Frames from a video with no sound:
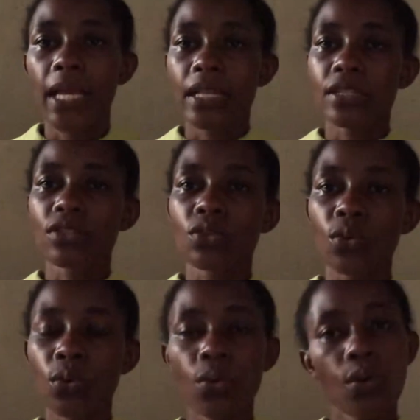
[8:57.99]

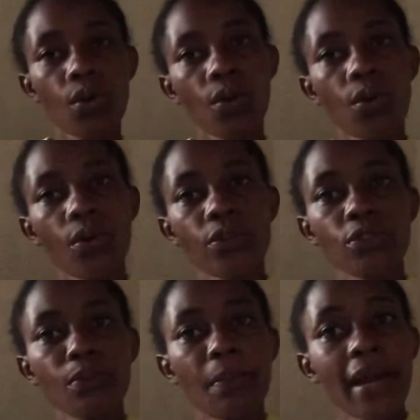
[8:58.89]
So
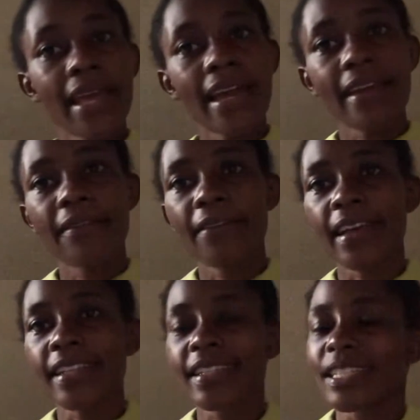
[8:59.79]
my
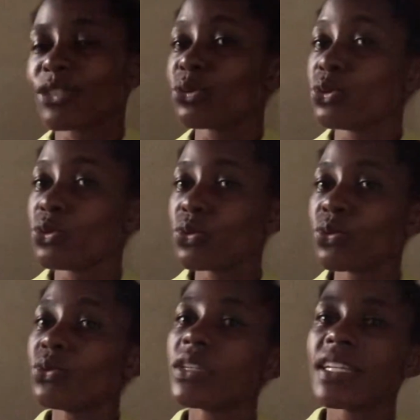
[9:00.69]
advice to you
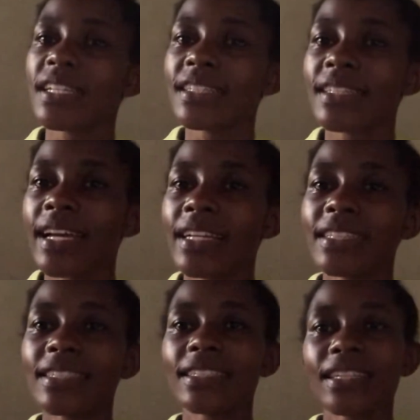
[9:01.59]
is that
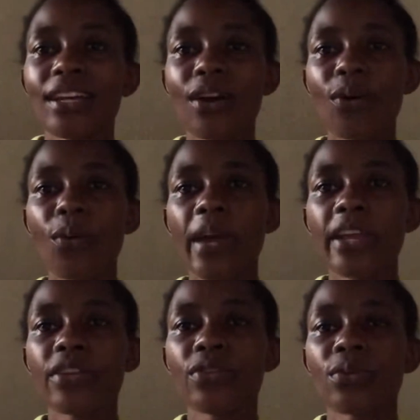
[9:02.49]

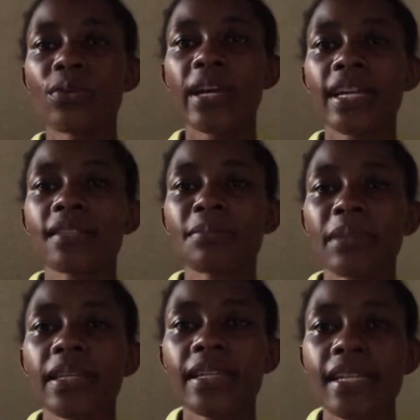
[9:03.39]
when you
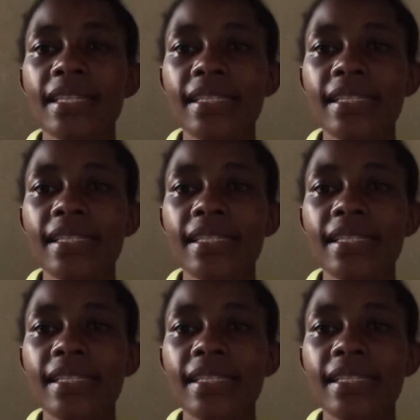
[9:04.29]
experience